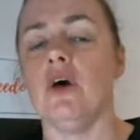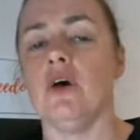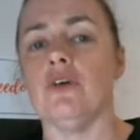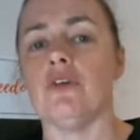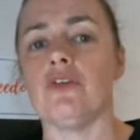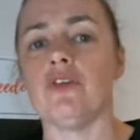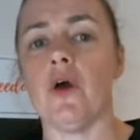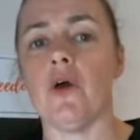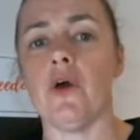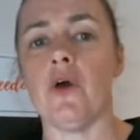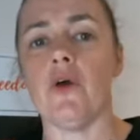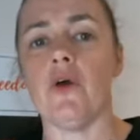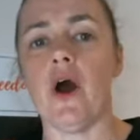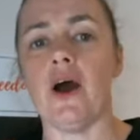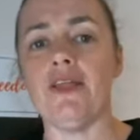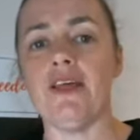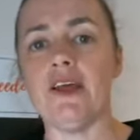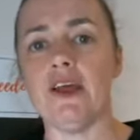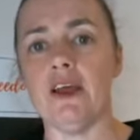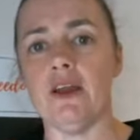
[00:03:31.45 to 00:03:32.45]
So
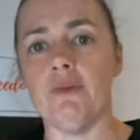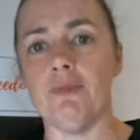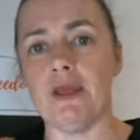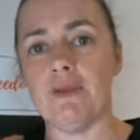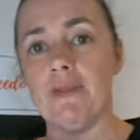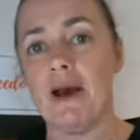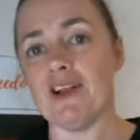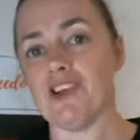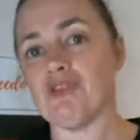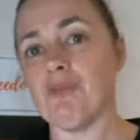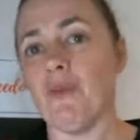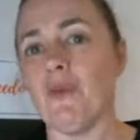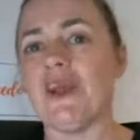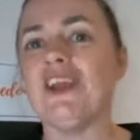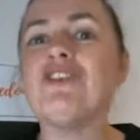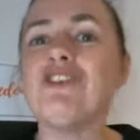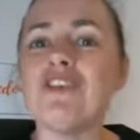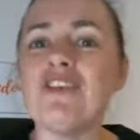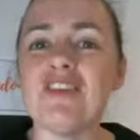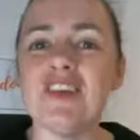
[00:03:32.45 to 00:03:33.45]
I think it'll be a much more
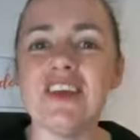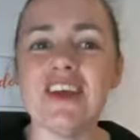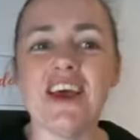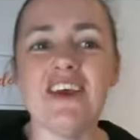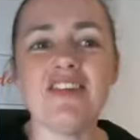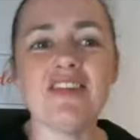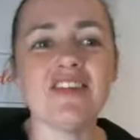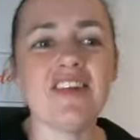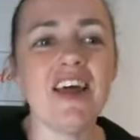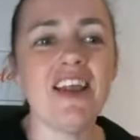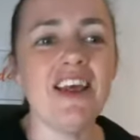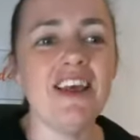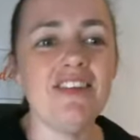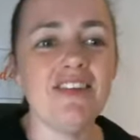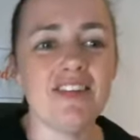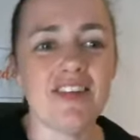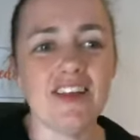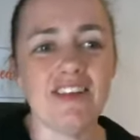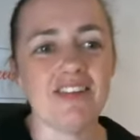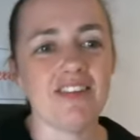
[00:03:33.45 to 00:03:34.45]
interesting case study
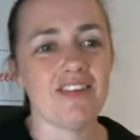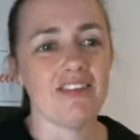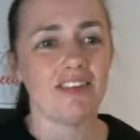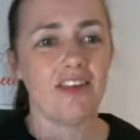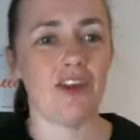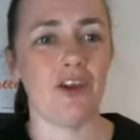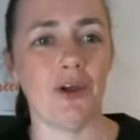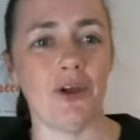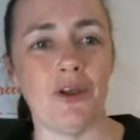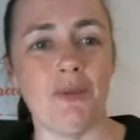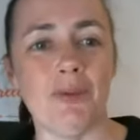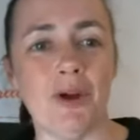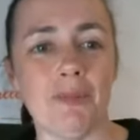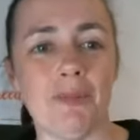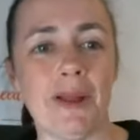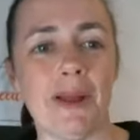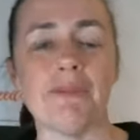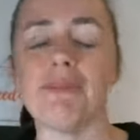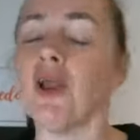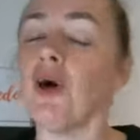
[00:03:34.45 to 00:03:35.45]
since, you're
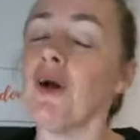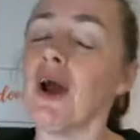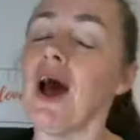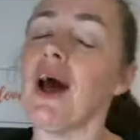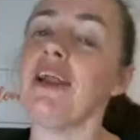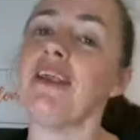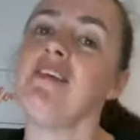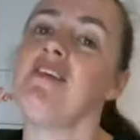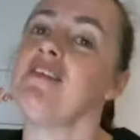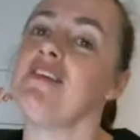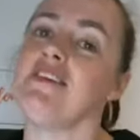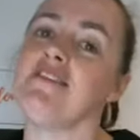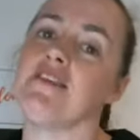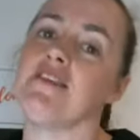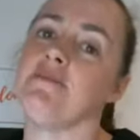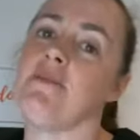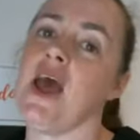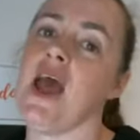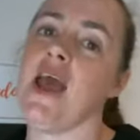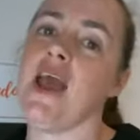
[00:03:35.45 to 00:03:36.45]
probably a blogger listening
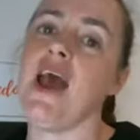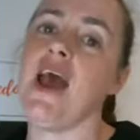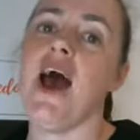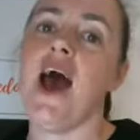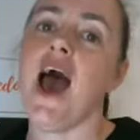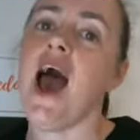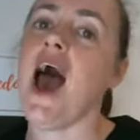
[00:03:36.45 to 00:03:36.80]
to me,